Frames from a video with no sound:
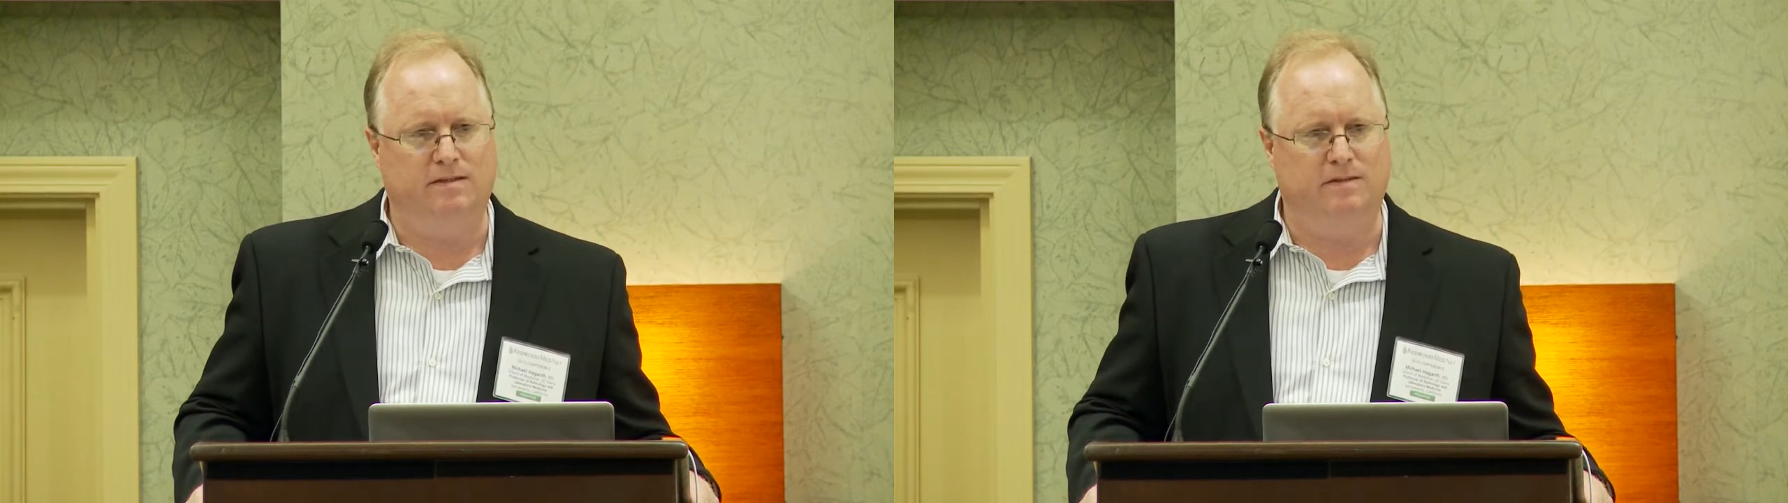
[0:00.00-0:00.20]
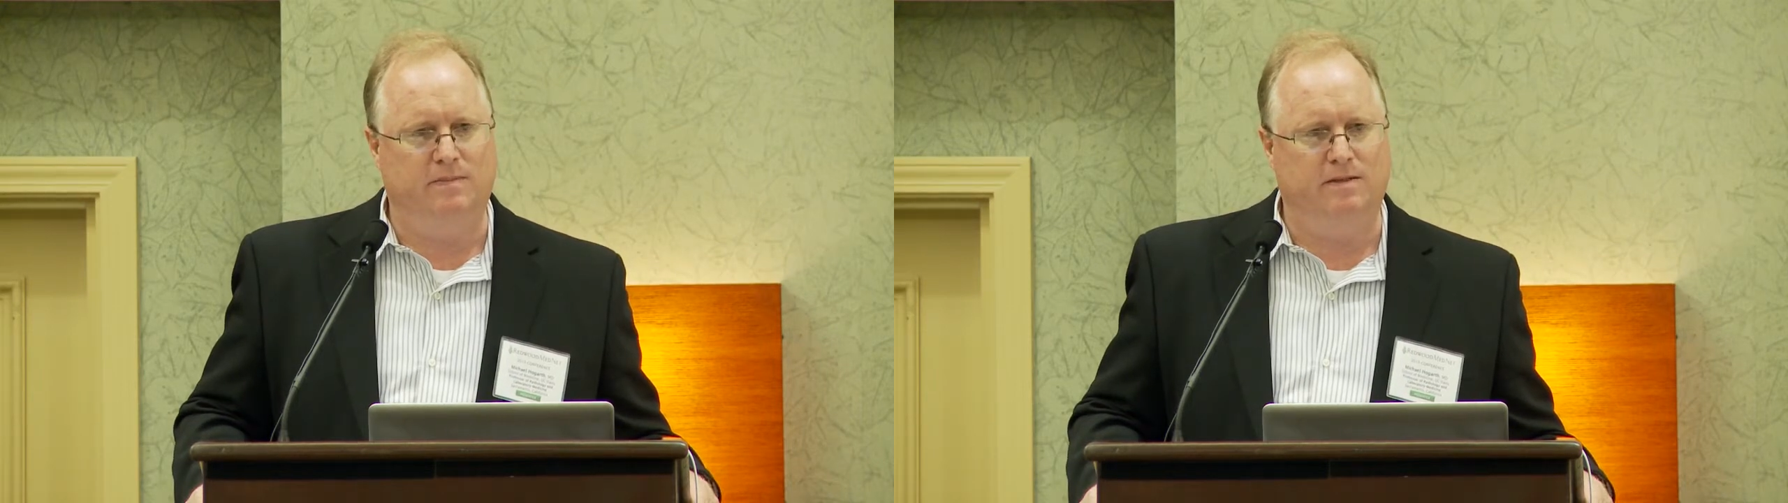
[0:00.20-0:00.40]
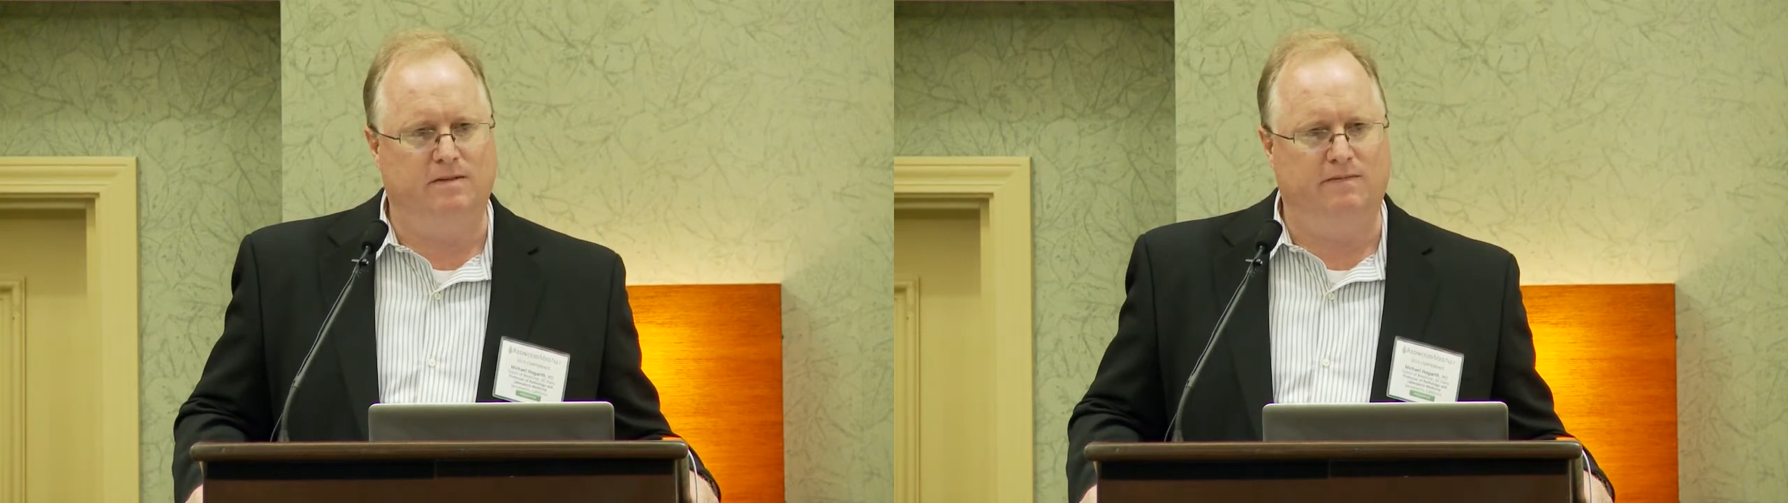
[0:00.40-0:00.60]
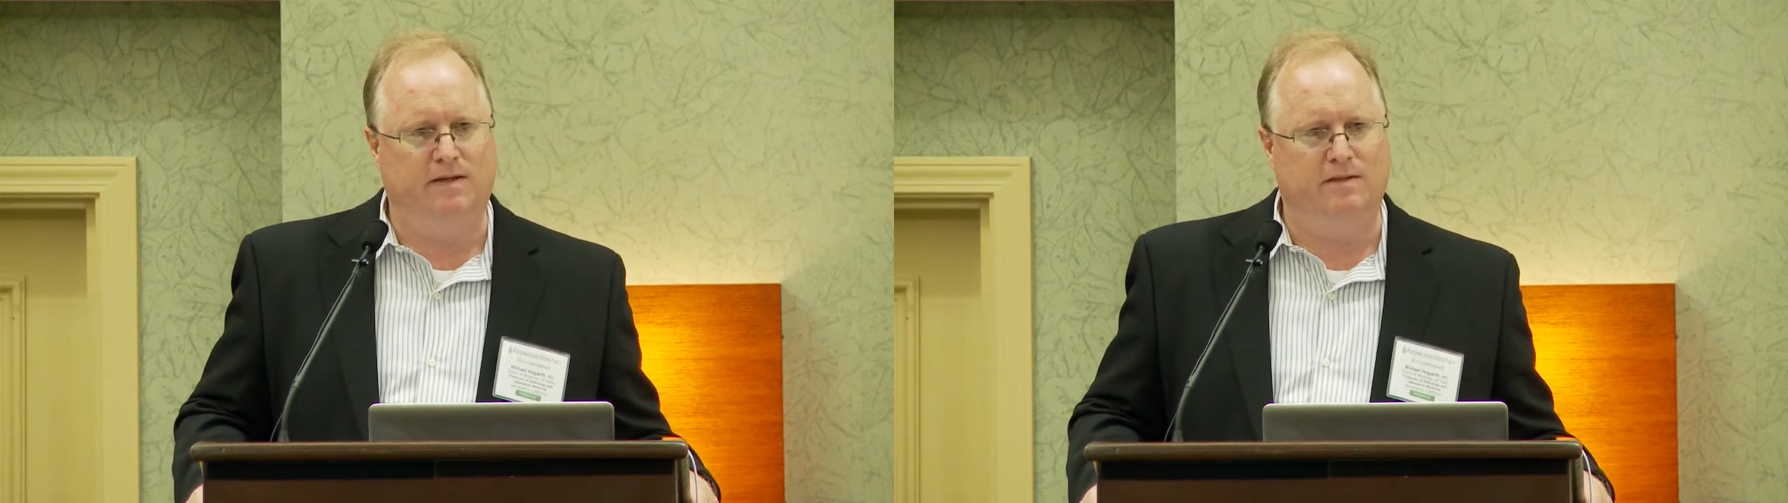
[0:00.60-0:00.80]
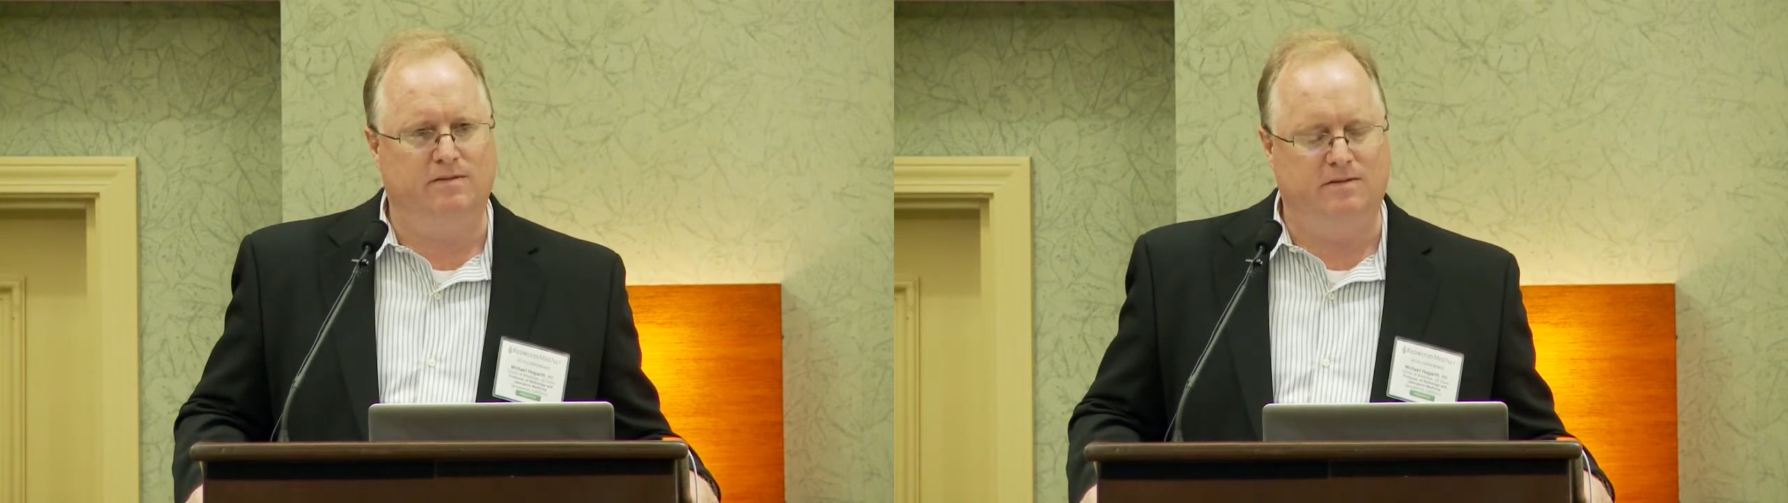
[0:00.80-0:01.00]
submission of
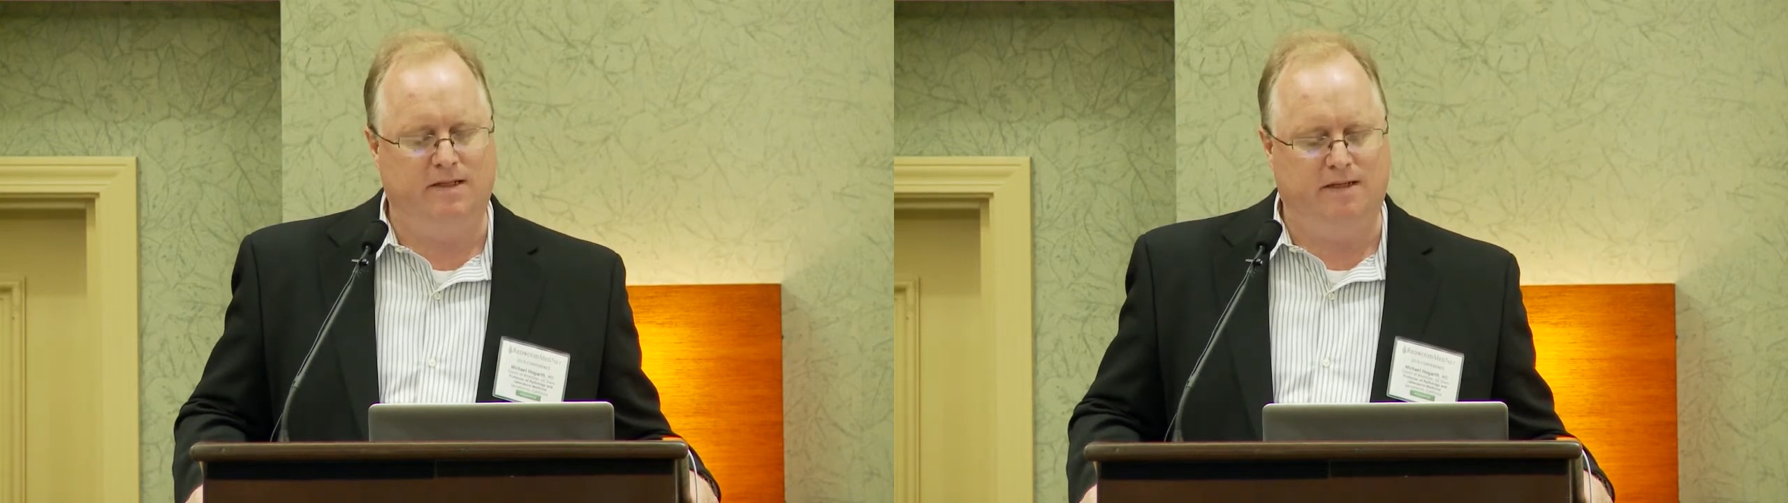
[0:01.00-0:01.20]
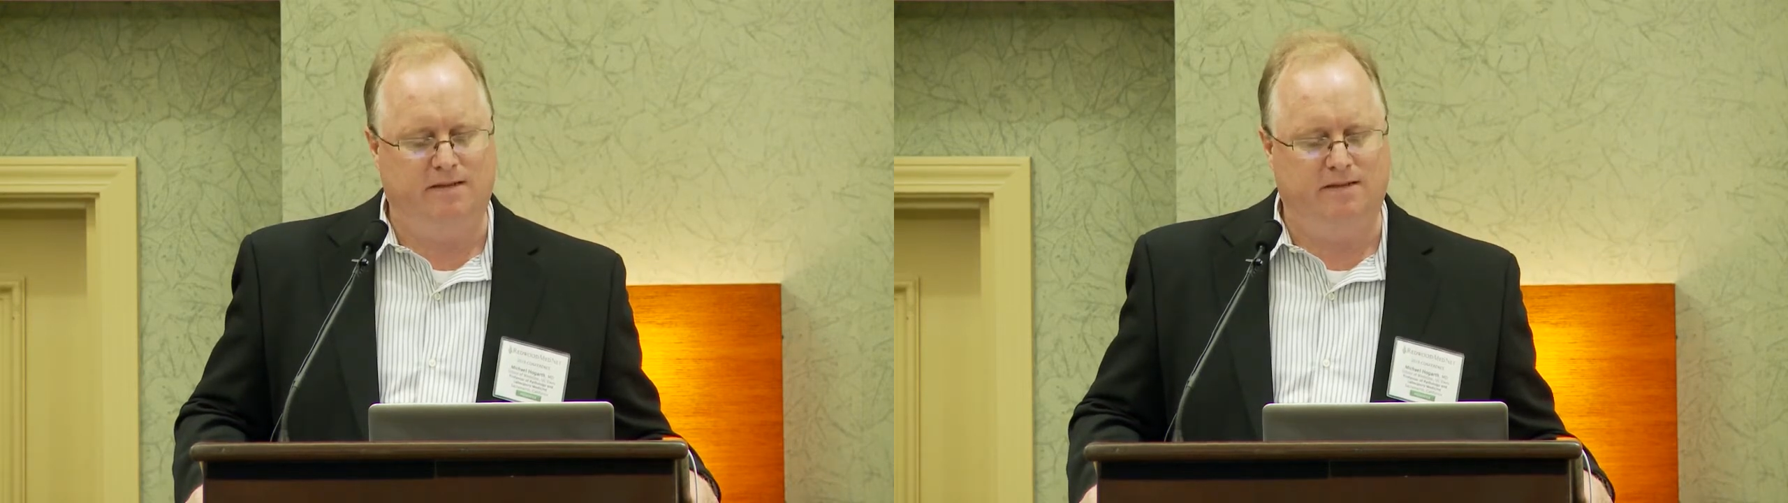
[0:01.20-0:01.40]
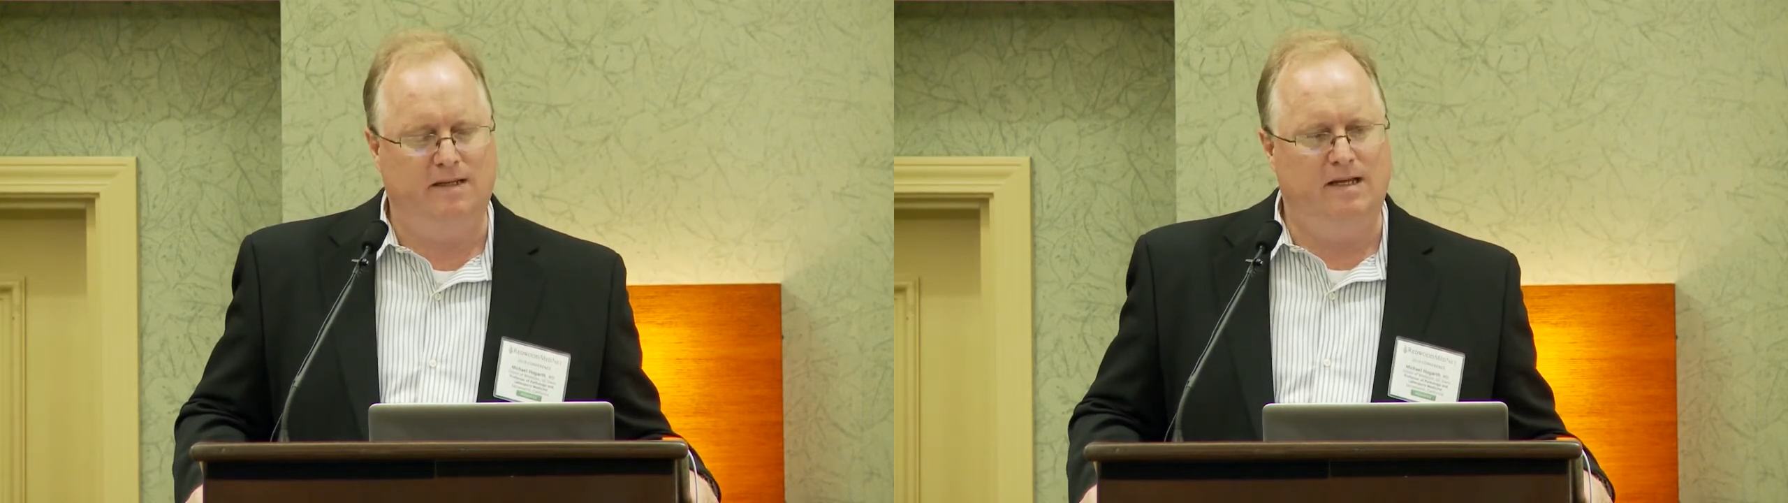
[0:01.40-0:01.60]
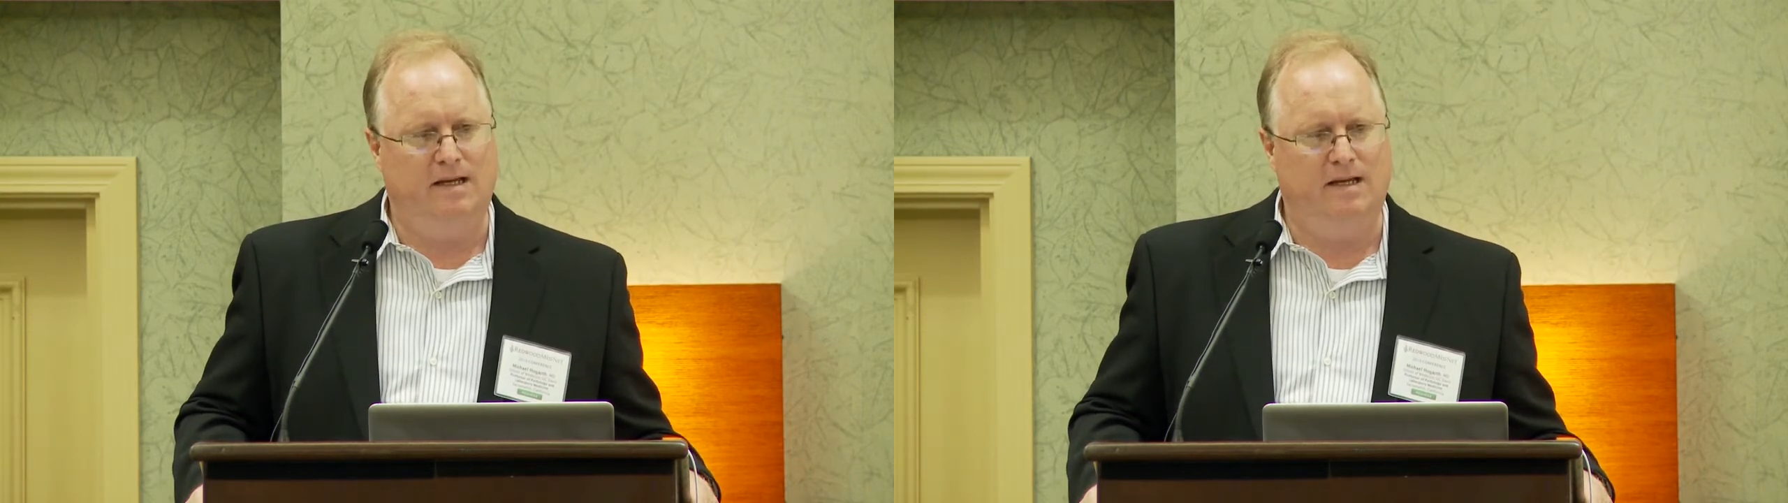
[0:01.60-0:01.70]
cancer data,